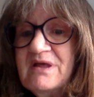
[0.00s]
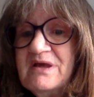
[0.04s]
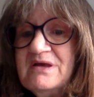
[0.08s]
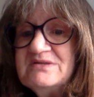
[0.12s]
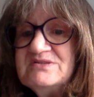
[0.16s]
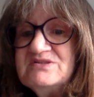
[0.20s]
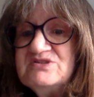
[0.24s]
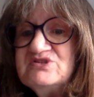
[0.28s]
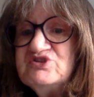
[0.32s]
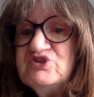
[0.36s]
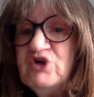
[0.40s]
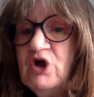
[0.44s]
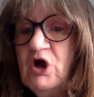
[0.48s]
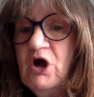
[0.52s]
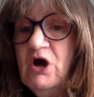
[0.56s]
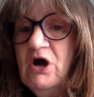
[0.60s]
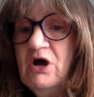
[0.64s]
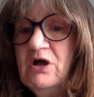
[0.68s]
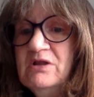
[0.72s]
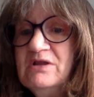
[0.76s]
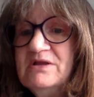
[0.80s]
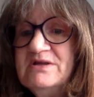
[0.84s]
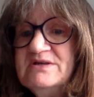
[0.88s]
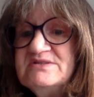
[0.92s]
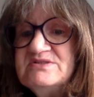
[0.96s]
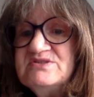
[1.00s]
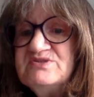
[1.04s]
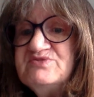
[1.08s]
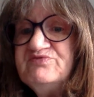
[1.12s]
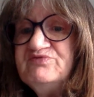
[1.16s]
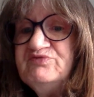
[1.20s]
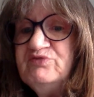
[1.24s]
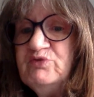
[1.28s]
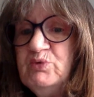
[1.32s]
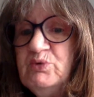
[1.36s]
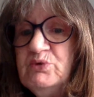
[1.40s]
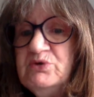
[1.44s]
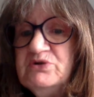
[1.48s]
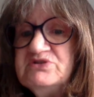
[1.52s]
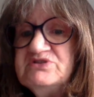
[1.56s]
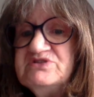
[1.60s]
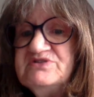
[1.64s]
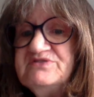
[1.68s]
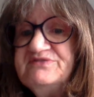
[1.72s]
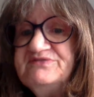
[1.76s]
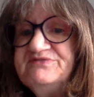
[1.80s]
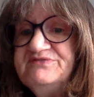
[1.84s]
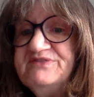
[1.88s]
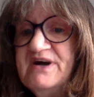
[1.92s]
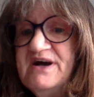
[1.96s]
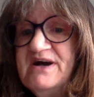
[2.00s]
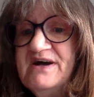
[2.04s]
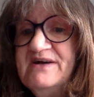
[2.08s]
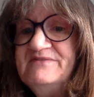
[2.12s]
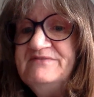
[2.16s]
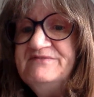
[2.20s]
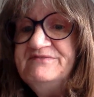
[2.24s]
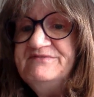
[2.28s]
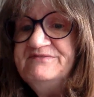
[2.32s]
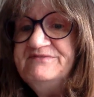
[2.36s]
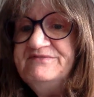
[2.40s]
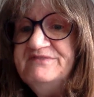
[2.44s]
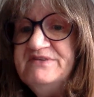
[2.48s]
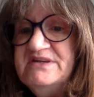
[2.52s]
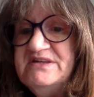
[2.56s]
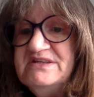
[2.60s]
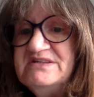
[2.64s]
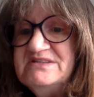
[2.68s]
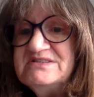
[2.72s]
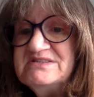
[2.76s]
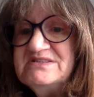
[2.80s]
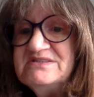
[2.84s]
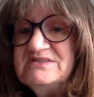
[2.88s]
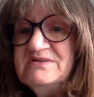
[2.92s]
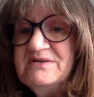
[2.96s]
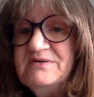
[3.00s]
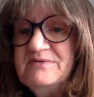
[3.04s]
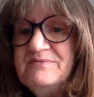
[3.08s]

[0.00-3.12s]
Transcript: as tall as 4 to 5 feet.